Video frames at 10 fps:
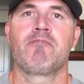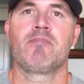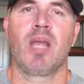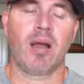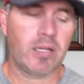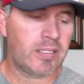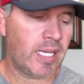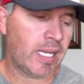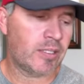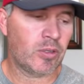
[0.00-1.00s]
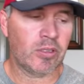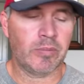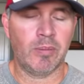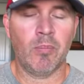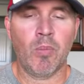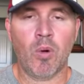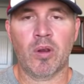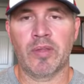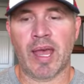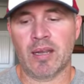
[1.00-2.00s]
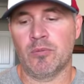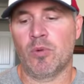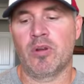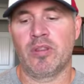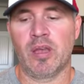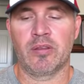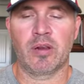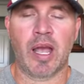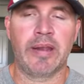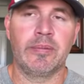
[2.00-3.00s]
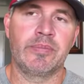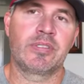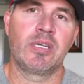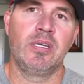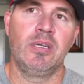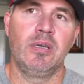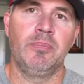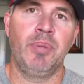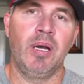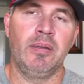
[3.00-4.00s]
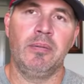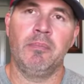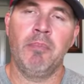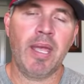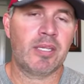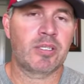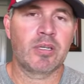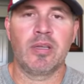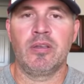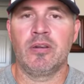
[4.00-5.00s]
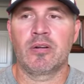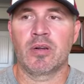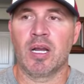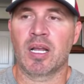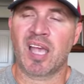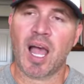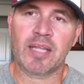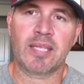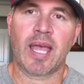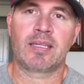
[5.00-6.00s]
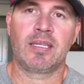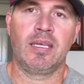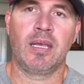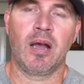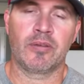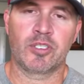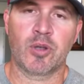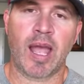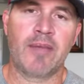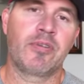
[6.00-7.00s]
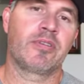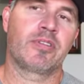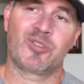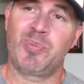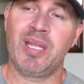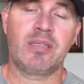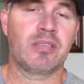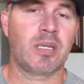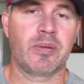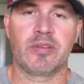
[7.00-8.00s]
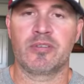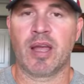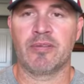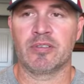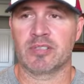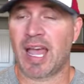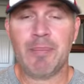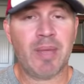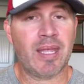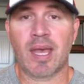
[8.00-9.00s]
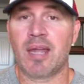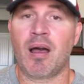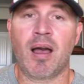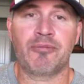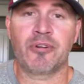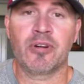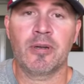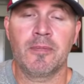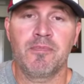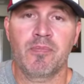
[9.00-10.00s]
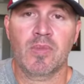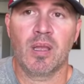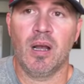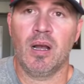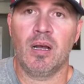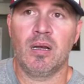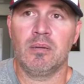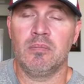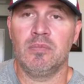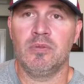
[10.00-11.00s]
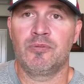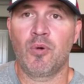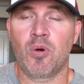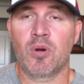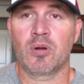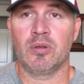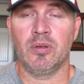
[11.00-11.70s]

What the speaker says: I'm going to dig into a little bit more on that in one of the other items, but make sure that you're contacting other drivers, speak to some of the drivers. I make that offer for